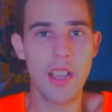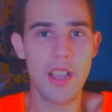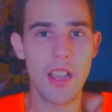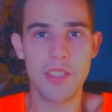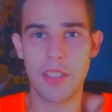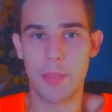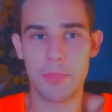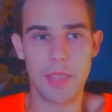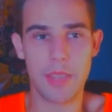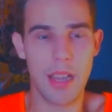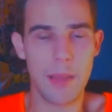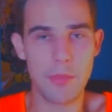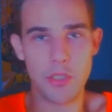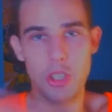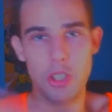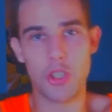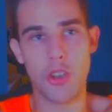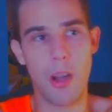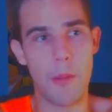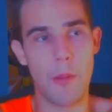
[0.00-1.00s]
Sometimes the
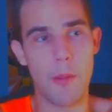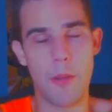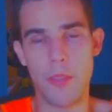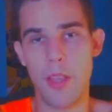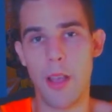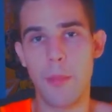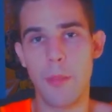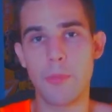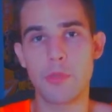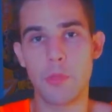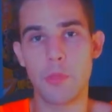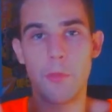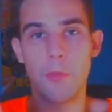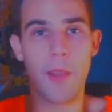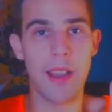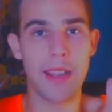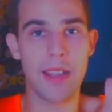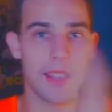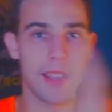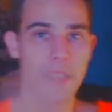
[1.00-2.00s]
sharp thumbs would
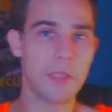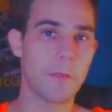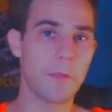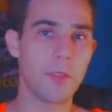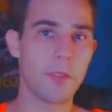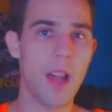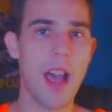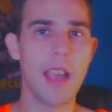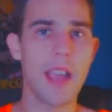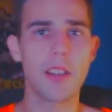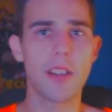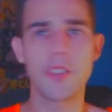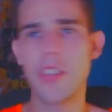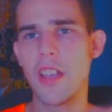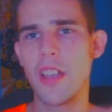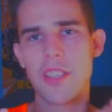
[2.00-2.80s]
fight against the flyers,